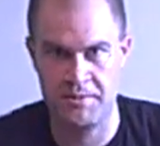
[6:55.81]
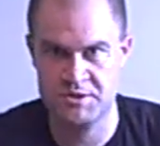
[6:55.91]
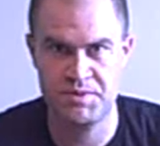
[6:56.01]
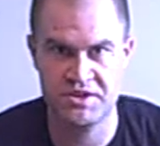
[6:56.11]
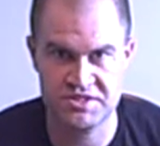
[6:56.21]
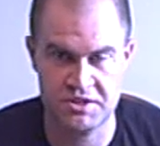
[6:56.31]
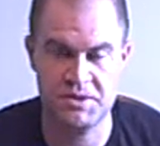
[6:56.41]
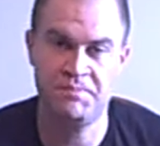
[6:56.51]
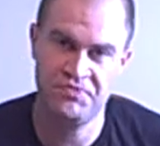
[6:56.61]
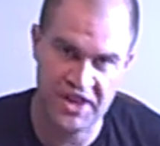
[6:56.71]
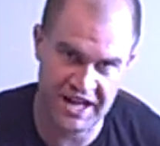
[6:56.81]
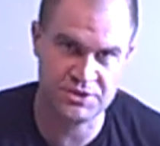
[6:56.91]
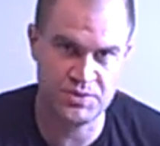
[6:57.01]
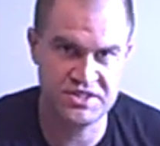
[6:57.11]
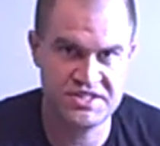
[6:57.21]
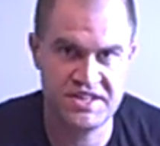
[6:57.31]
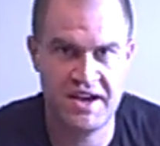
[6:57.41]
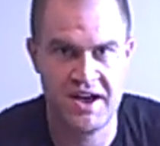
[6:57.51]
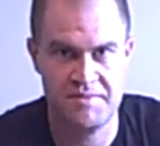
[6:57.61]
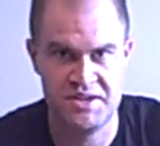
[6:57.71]
how much bigger it's going to be. That's what
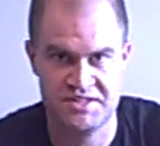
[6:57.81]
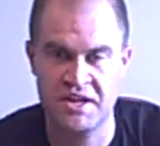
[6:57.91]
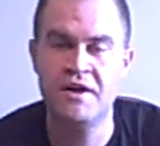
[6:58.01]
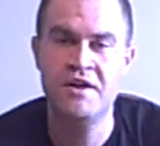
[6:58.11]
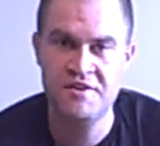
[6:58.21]
CI means.